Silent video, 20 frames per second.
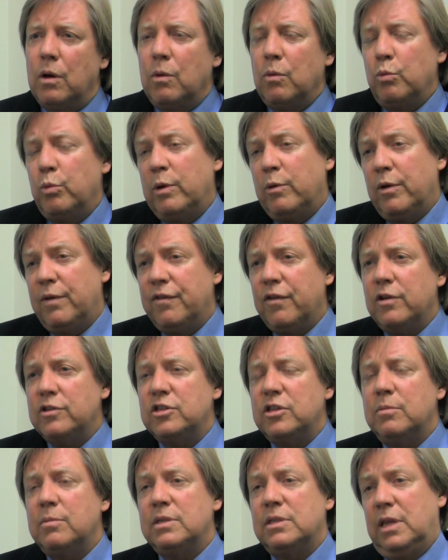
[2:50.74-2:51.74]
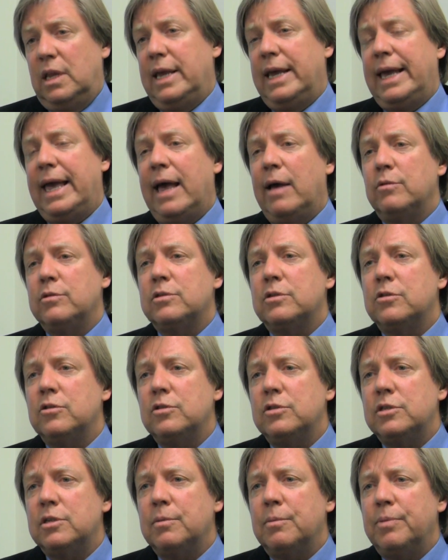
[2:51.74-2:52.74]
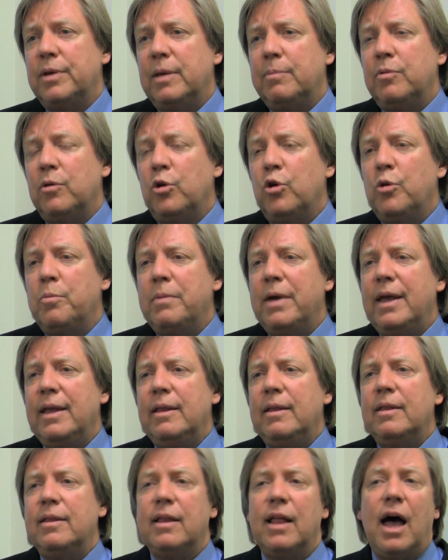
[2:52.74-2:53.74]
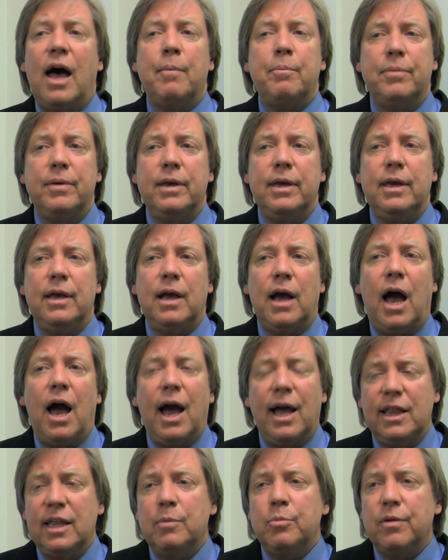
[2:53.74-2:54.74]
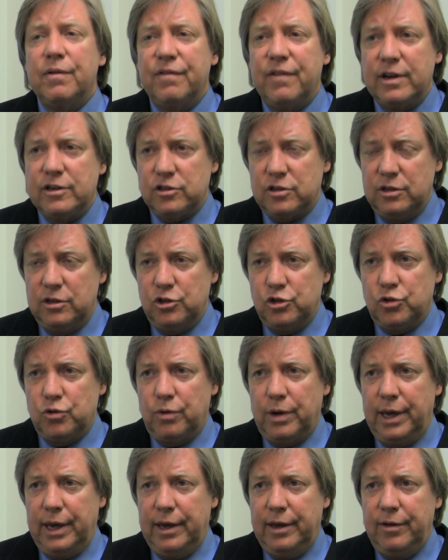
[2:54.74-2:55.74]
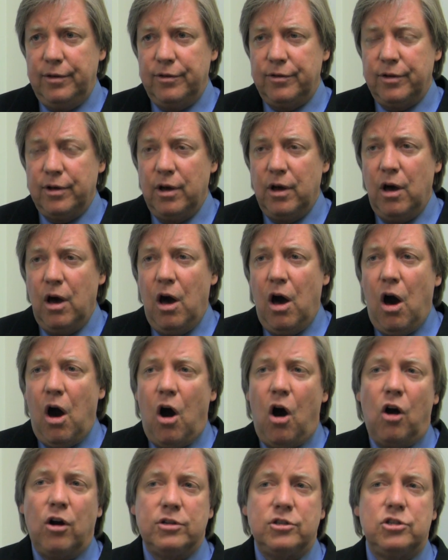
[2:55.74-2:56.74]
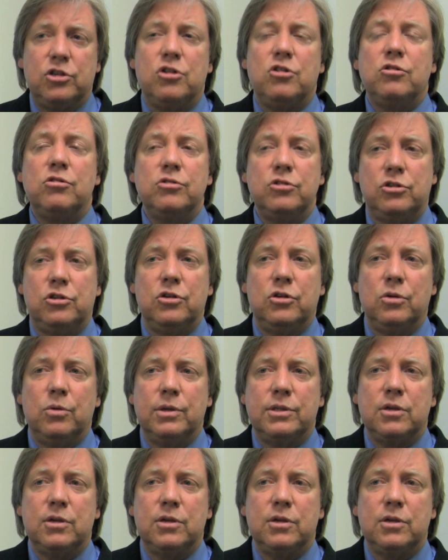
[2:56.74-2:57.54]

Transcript: we refer to them as lay counselors, people who may not be highly professionally trained are turned to.